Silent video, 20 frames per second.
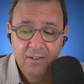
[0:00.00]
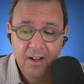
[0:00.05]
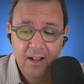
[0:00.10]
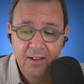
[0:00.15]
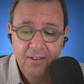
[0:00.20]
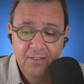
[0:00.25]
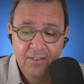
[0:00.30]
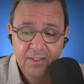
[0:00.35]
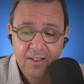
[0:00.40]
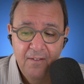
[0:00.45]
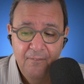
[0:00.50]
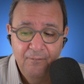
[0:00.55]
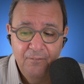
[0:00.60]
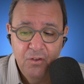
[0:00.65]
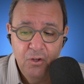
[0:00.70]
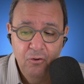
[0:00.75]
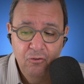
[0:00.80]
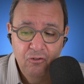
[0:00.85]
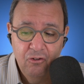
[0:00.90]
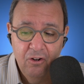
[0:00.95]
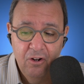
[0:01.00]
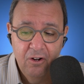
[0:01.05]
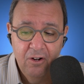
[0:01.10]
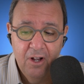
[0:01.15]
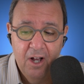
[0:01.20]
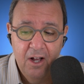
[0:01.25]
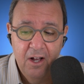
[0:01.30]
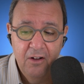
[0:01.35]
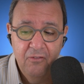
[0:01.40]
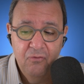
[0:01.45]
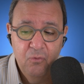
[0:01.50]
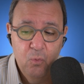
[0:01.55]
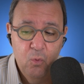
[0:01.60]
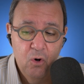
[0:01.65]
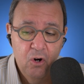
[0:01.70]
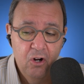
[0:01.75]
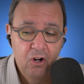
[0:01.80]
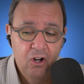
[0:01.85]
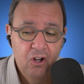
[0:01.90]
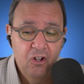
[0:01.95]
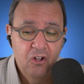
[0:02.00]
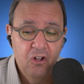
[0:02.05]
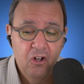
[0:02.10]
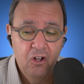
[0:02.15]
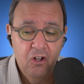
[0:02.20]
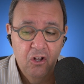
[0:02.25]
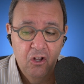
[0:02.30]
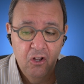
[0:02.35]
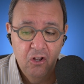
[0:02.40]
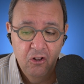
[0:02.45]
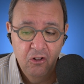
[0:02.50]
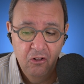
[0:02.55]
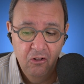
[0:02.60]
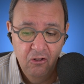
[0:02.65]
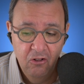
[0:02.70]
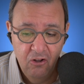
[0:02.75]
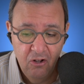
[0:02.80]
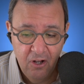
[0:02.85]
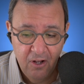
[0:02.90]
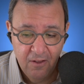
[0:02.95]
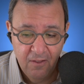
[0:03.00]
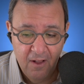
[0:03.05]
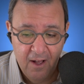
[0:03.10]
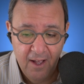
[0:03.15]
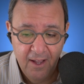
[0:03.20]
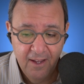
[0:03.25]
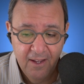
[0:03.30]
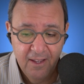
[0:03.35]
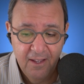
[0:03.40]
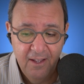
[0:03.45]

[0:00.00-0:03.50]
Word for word: does the future of work look like